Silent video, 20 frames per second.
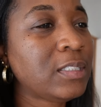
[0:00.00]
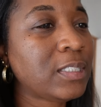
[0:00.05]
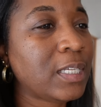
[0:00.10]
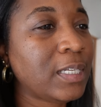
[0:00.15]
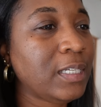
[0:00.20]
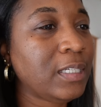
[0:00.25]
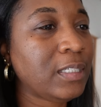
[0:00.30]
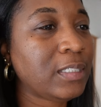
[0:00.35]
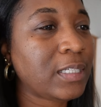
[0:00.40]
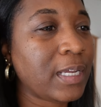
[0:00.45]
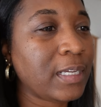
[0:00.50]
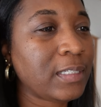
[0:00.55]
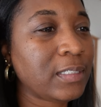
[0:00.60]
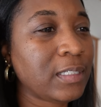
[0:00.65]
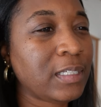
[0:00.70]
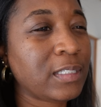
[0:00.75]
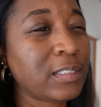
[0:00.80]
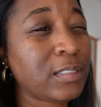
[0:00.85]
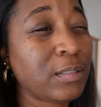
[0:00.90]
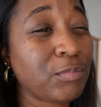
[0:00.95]
So I need to
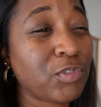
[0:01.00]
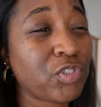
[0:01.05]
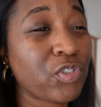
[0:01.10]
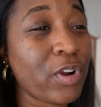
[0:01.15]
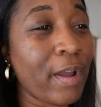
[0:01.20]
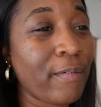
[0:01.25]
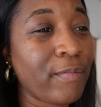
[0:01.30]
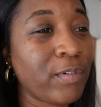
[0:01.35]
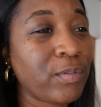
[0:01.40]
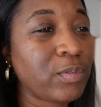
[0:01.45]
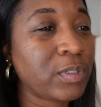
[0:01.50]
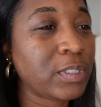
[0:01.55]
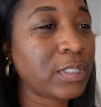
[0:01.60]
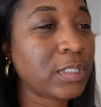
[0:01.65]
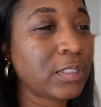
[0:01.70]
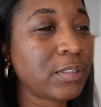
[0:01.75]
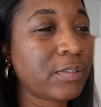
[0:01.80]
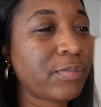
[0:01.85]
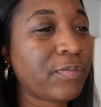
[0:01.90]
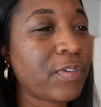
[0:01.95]
take, get some travel
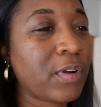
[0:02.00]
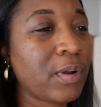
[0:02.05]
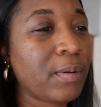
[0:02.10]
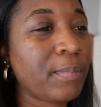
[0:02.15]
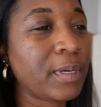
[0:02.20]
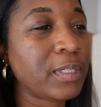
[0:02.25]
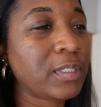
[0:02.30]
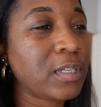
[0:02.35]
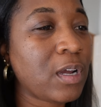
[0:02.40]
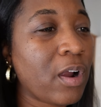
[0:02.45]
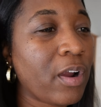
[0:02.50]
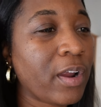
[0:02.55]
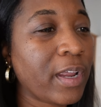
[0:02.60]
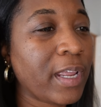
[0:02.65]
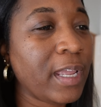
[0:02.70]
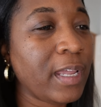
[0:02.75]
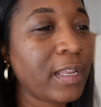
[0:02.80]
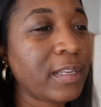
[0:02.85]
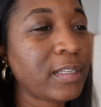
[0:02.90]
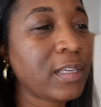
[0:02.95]
ones from
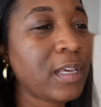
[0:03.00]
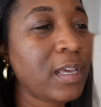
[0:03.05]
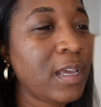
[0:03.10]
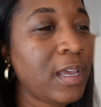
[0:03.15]
Target.